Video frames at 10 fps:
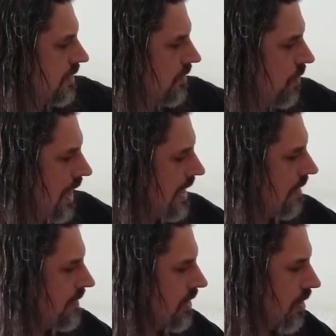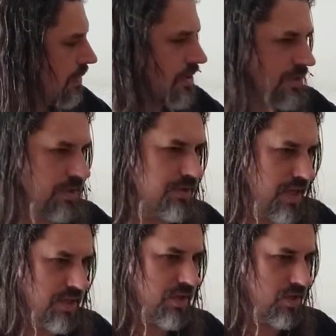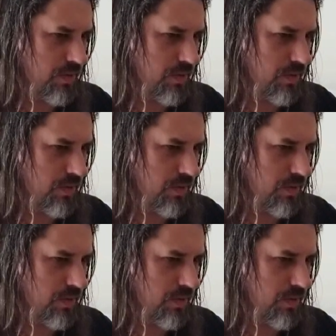way up. In our personal sessions,